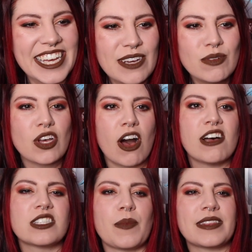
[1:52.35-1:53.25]
It was
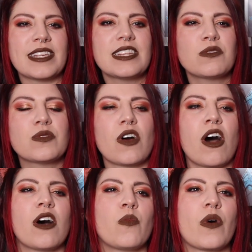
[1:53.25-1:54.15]
awesome. I think this was
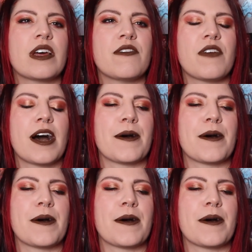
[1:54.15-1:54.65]
on one of